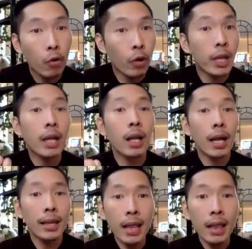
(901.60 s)
critical
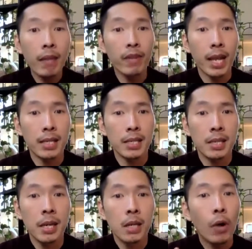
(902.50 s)

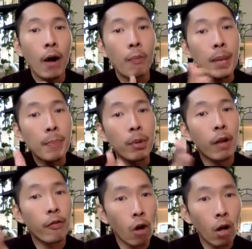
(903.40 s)
attentiveness to how people
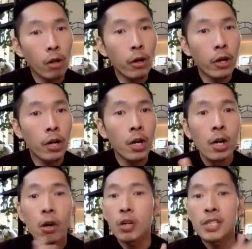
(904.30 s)
of color
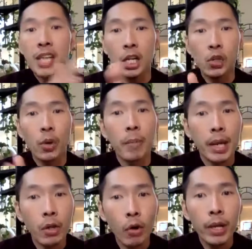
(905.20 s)
or sexual
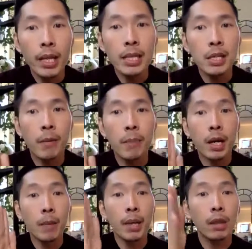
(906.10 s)
minorities are
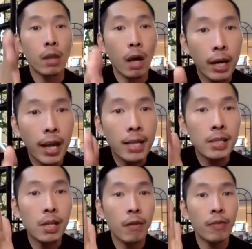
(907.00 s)
becoming
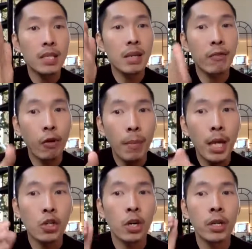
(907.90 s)
targets of
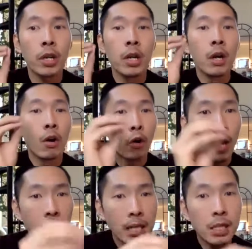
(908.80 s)
disinformation or
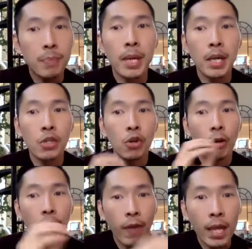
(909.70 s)
hate speech
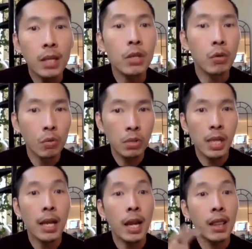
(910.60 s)
or fake
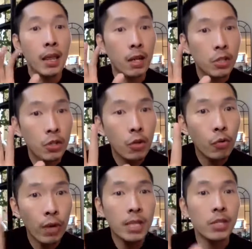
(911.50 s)
news. And I think there's new
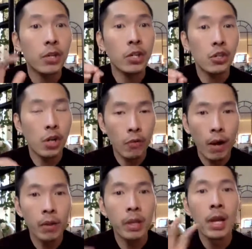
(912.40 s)
research
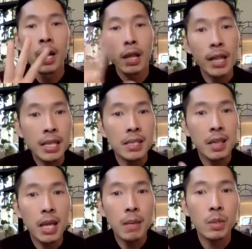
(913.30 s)
around these
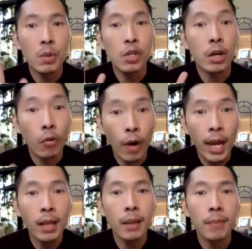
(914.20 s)
themes, which are
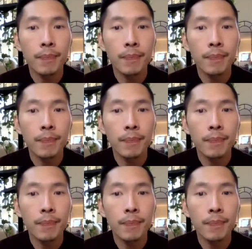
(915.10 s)
great.